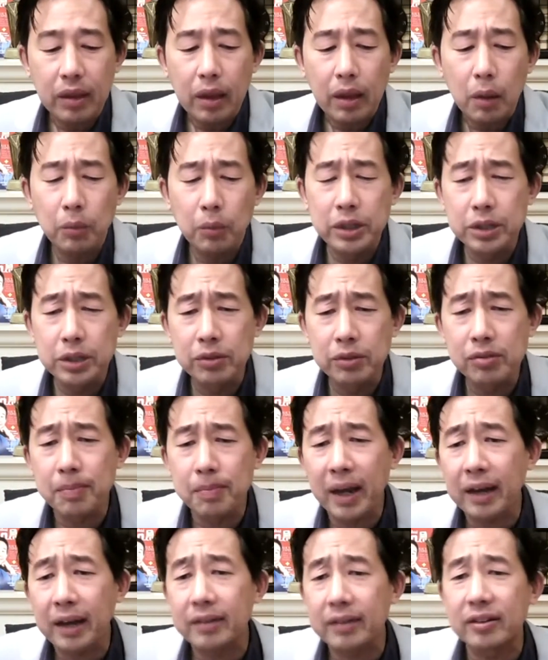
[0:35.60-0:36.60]
which was
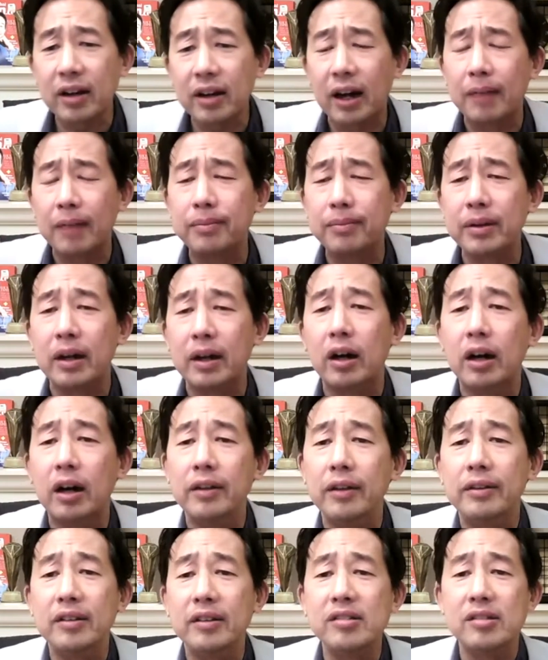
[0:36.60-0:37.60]
backed up
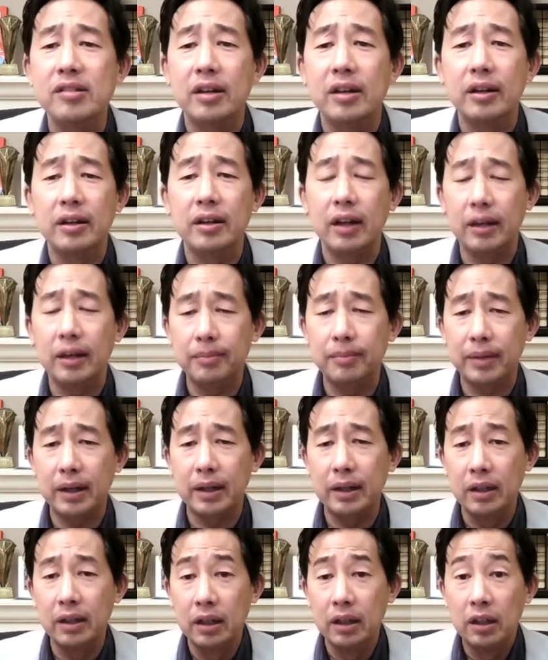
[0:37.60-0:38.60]
this Sunday by
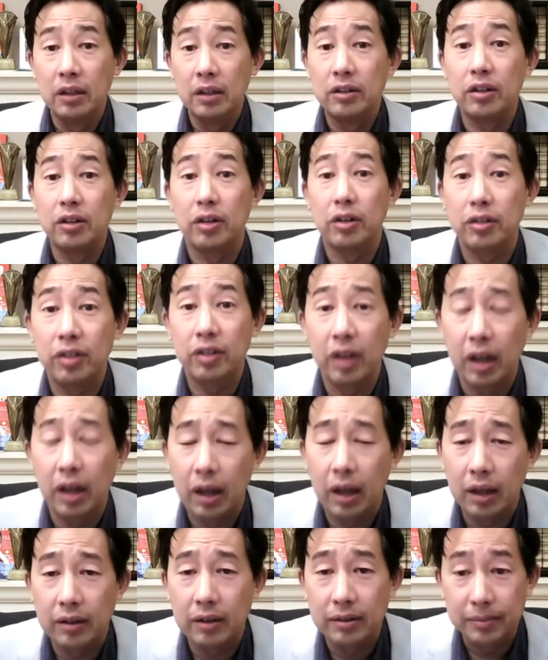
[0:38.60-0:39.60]

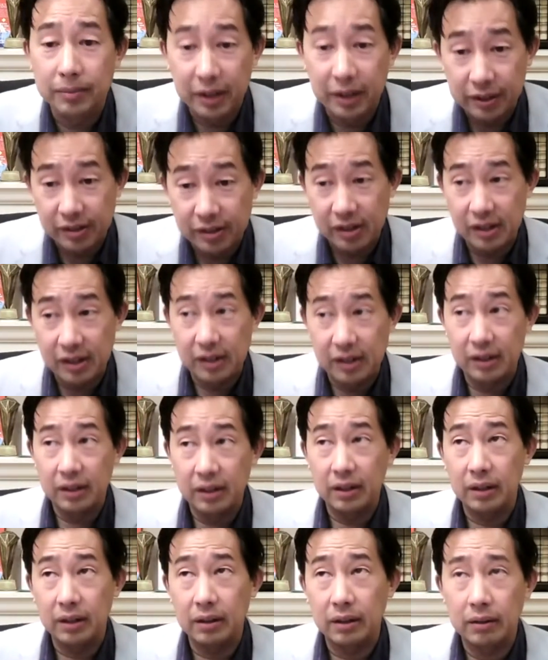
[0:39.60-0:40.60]
Dr. Demartine.
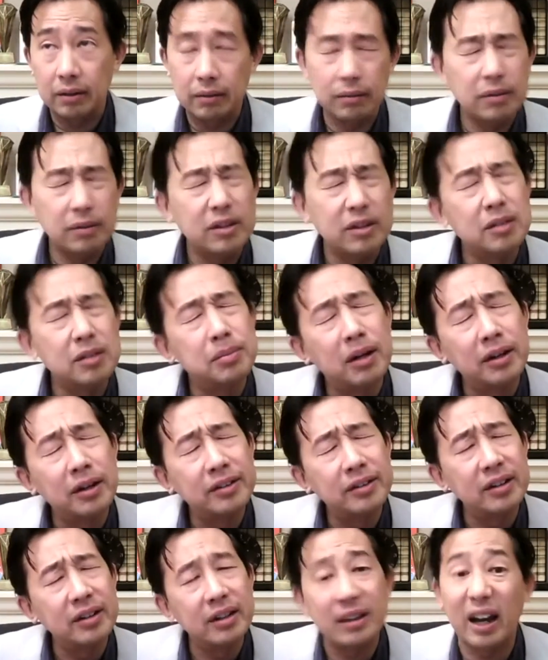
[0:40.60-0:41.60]

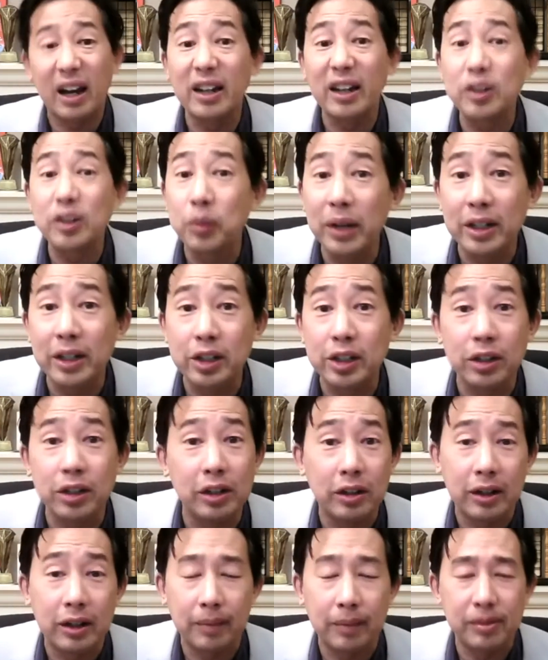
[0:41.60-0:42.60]
Demartine, I really should
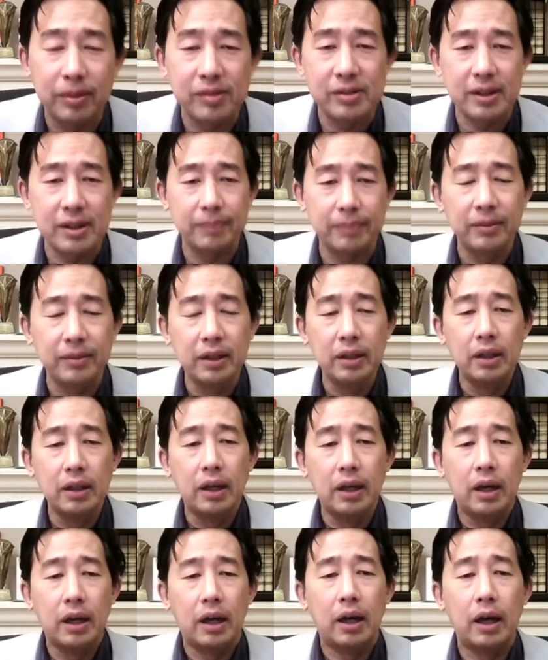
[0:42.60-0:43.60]
look up his name.
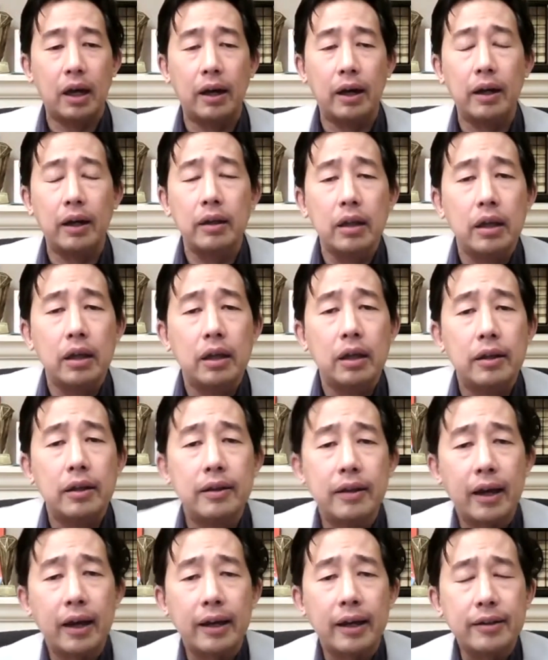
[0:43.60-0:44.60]

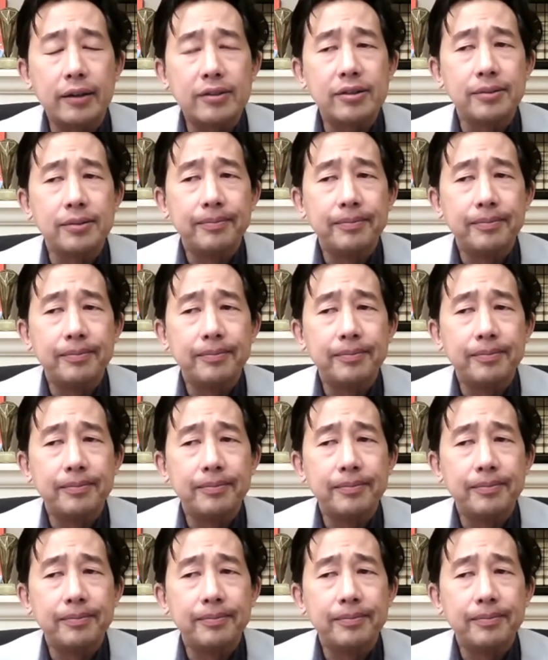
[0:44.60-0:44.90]
That